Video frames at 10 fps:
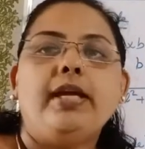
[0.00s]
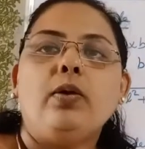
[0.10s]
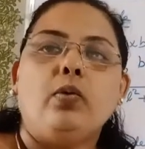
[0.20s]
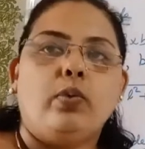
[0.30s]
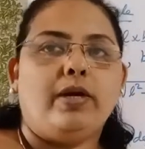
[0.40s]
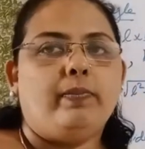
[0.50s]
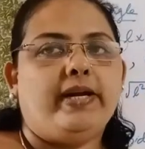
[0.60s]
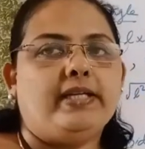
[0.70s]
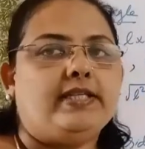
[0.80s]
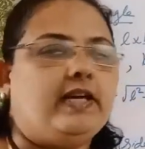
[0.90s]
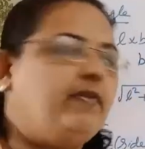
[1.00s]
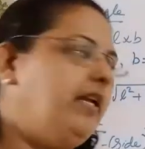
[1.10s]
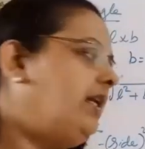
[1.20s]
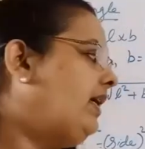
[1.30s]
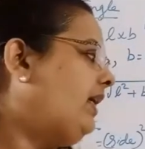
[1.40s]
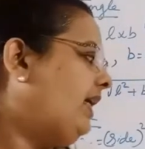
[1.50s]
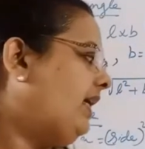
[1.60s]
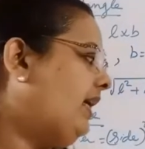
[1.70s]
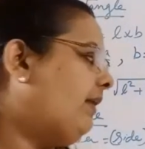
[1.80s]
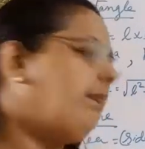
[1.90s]
1 by 7.
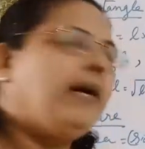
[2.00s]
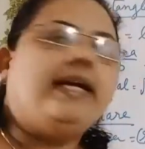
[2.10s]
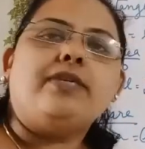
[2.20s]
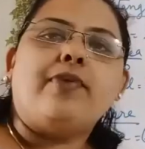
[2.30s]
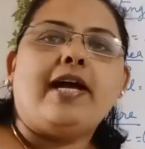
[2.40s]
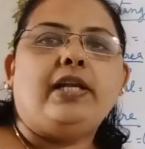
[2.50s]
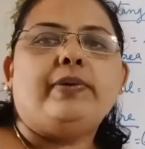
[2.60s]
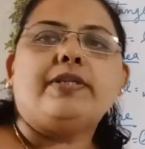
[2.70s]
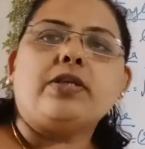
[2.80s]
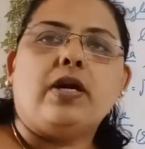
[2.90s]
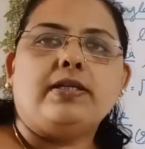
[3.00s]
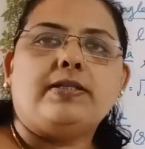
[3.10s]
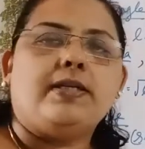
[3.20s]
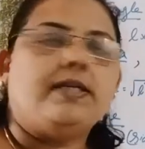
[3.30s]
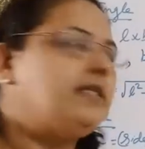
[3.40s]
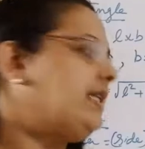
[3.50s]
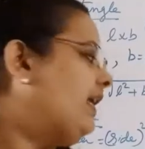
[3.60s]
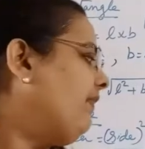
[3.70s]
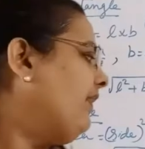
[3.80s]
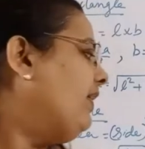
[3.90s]
Here pi's value is constant itself.